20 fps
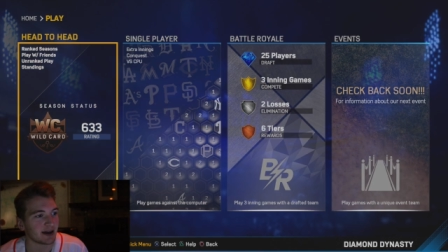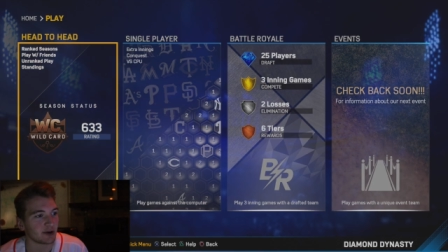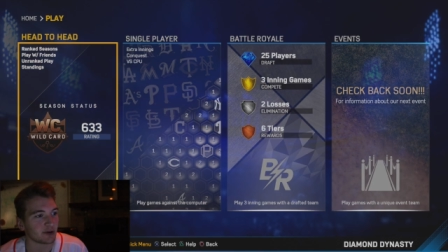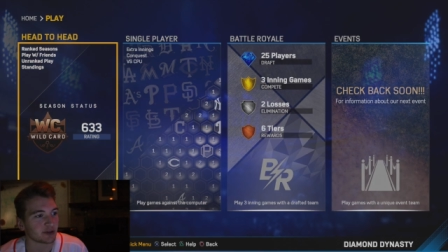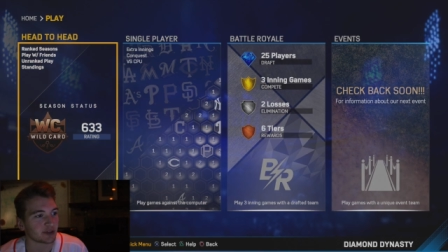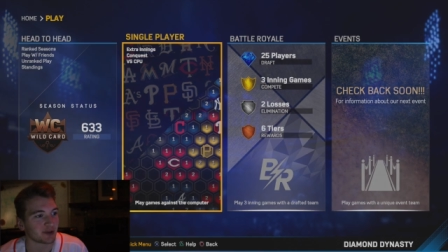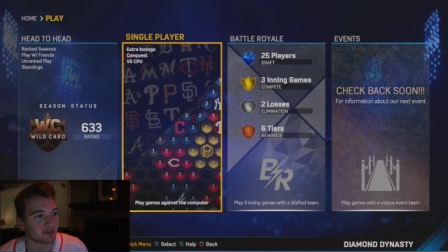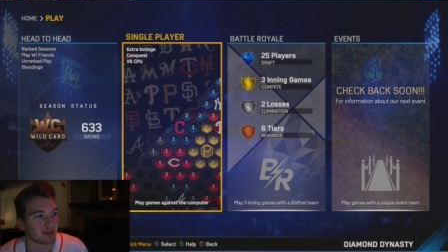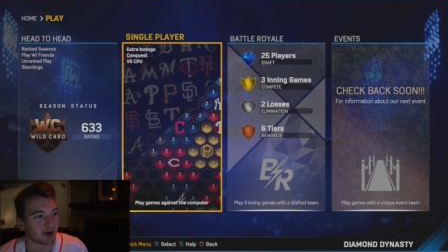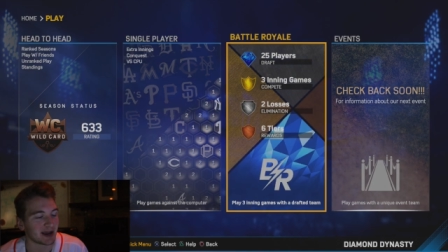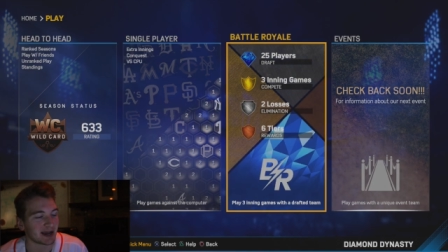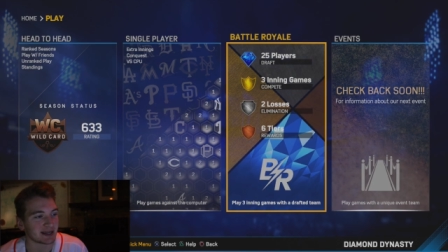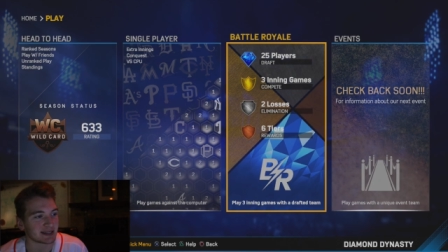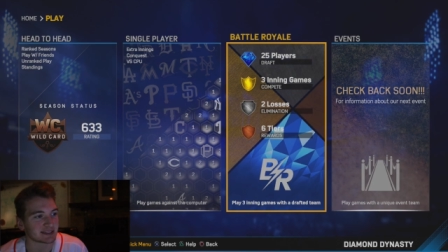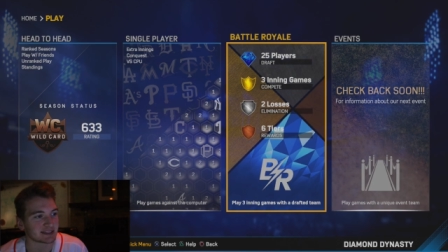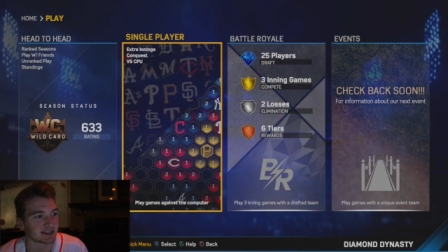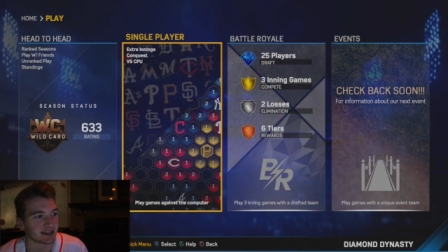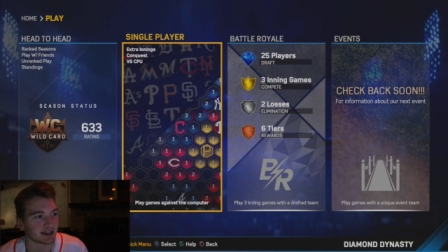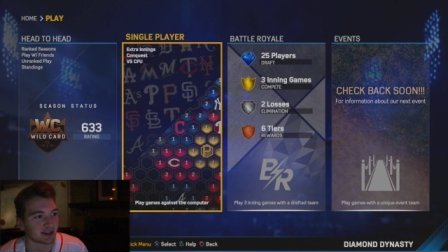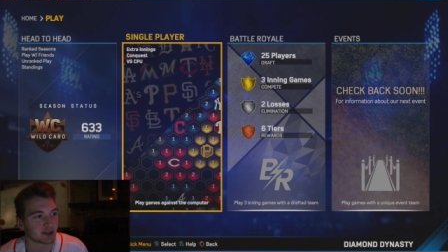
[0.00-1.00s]
out the
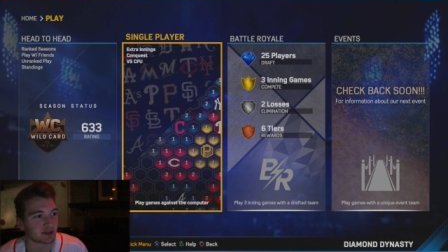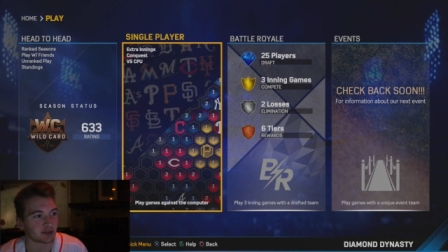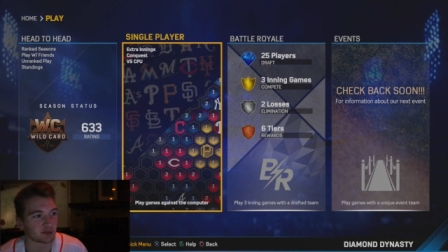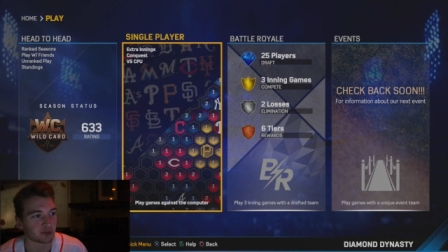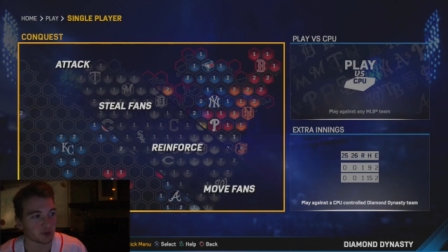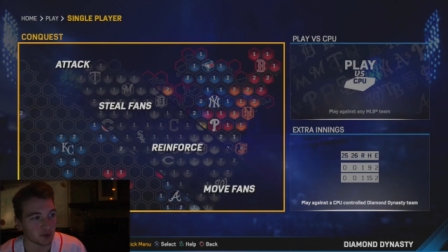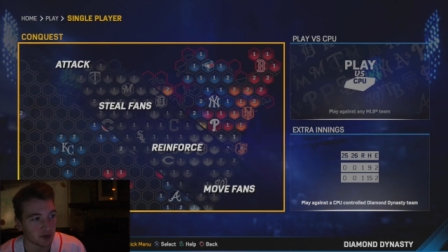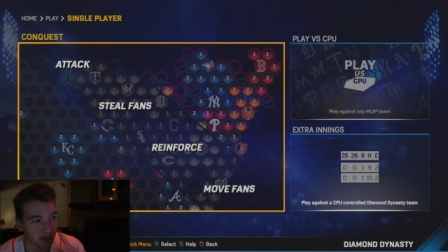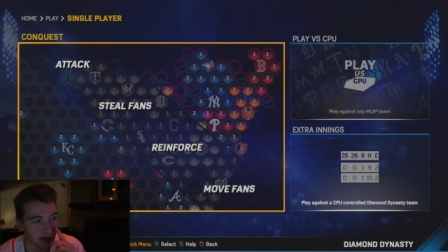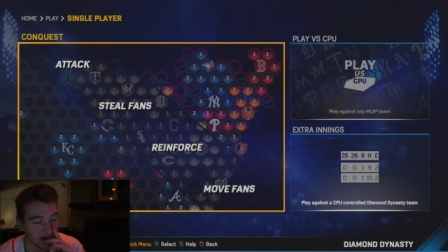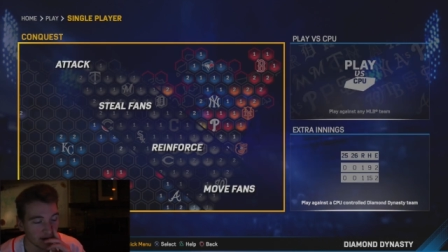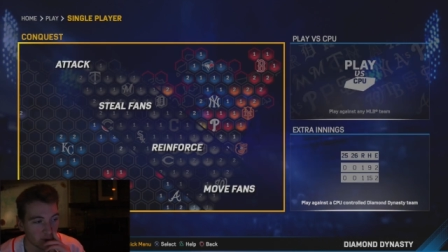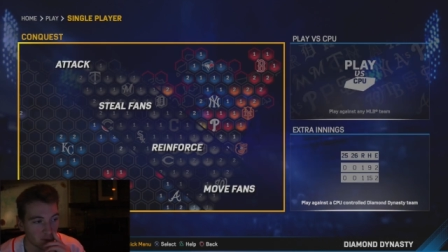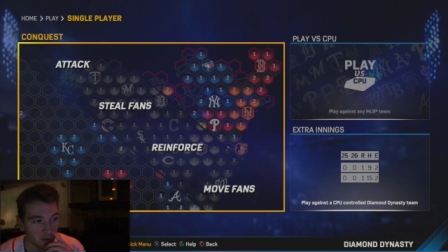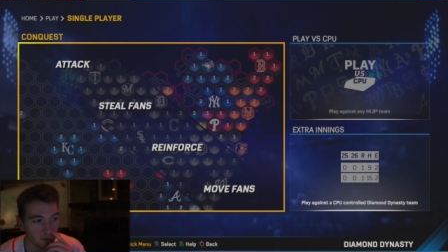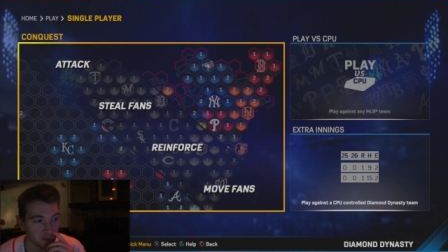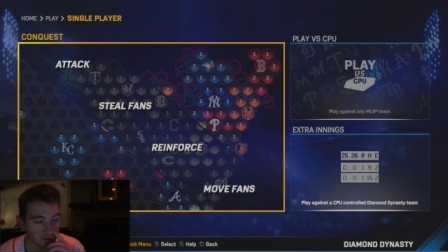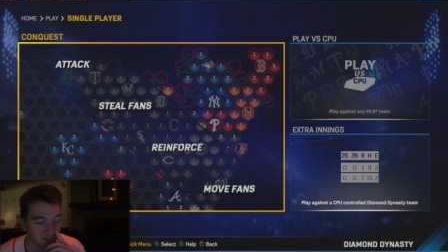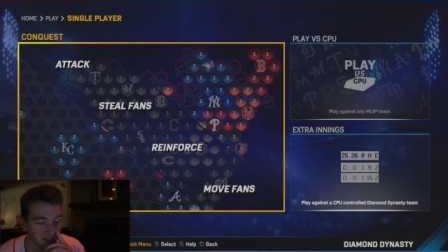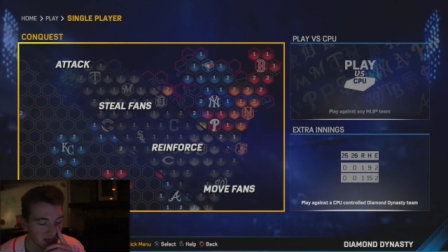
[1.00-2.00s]
past like three
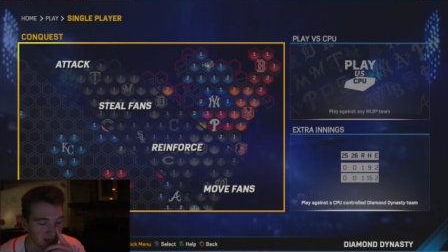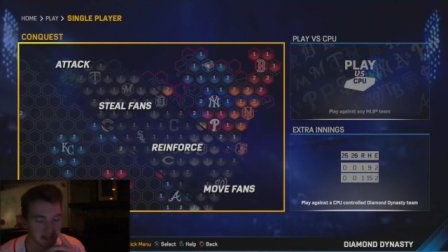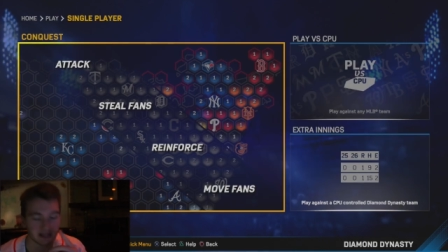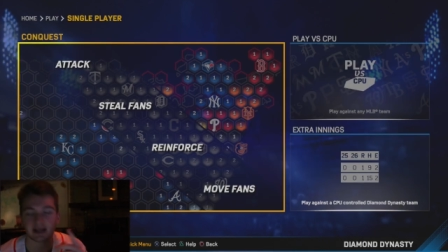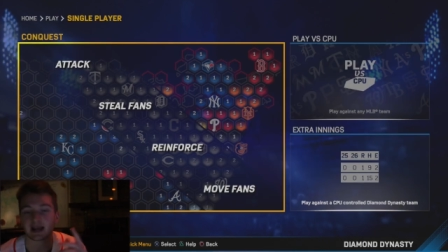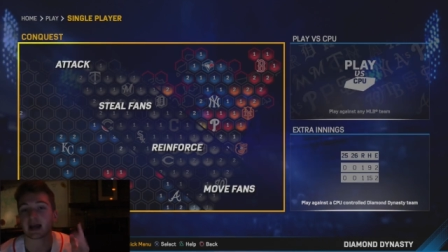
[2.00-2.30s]
whole days.